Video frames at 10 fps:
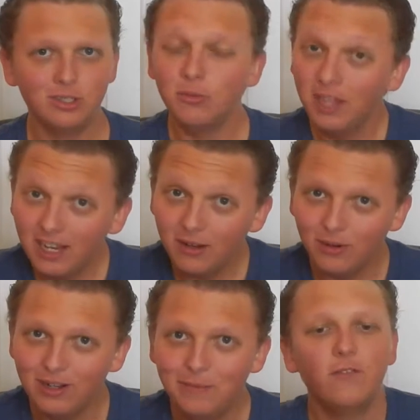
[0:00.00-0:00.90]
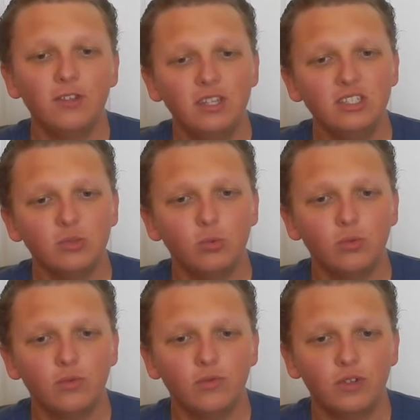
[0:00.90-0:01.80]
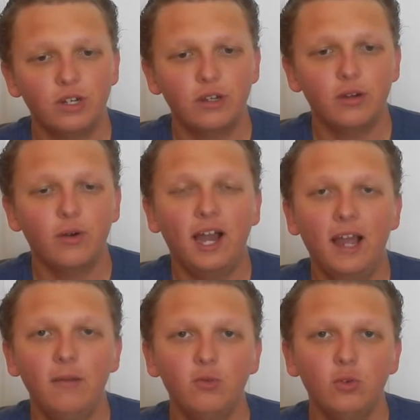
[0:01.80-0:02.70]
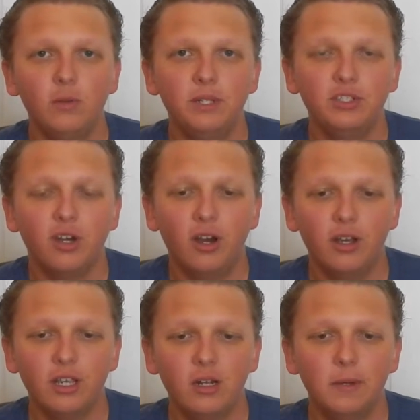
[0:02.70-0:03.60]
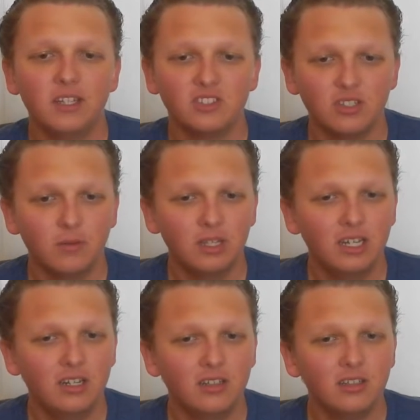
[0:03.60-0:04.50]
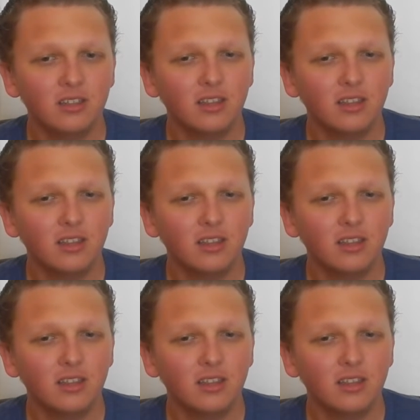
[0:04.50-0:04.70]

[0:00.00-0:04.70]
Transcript: So anyway, for this video, I'm going to be talking about something